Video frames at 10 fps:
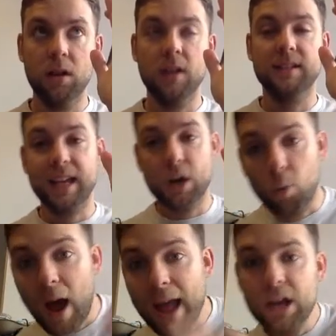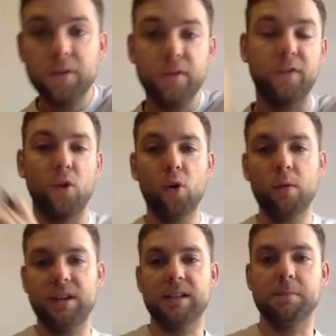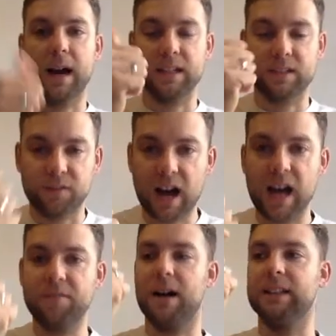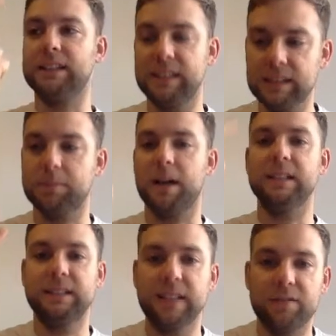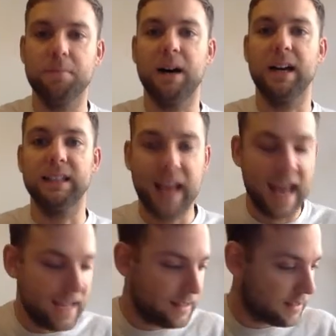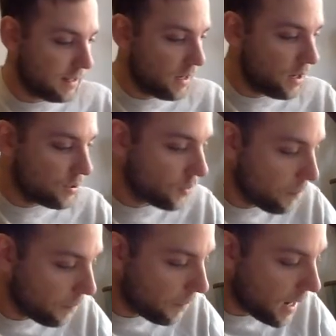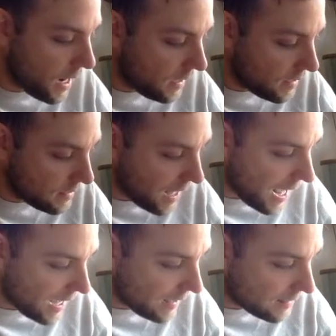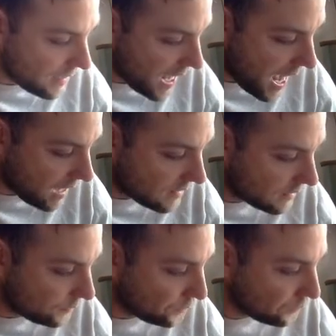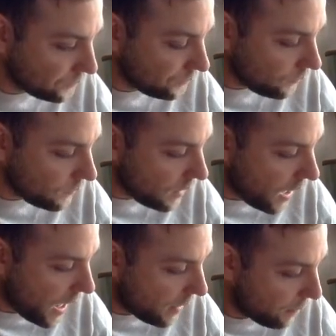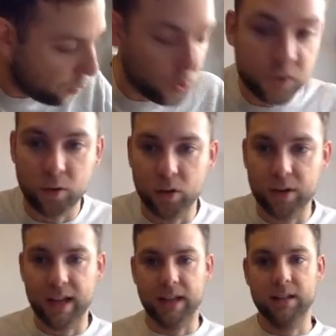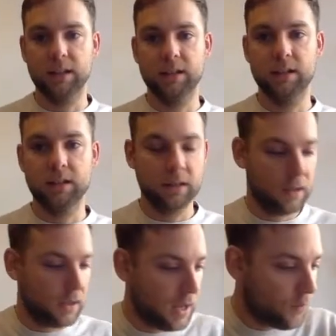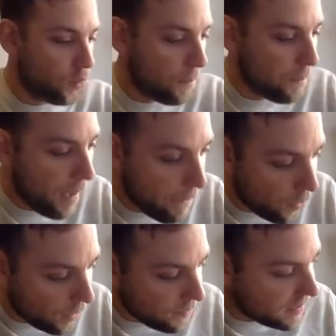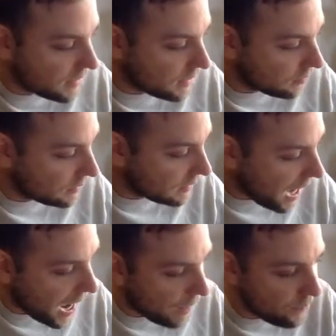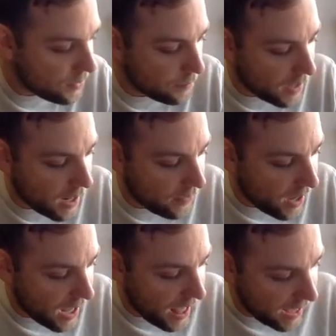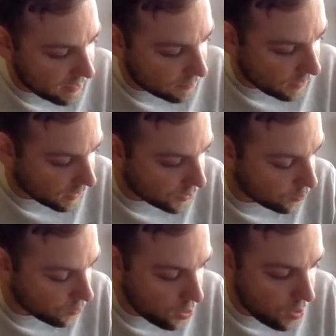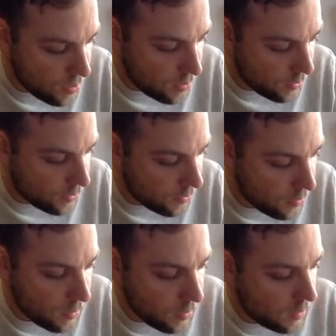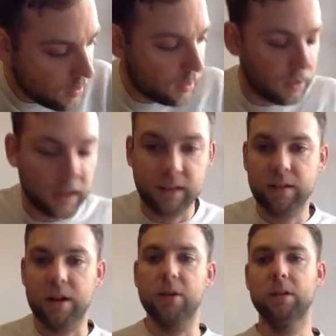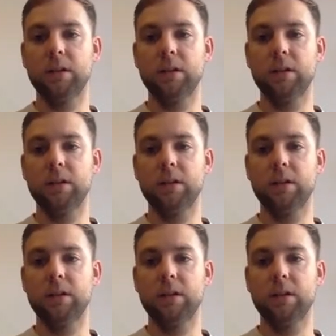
Take away another 4, which is minus 5, minus 6, minus 7, minus 8. So minus 8x. And then plus 4 at the end. Remember, I'm still timesing by that x minus 1. Like so.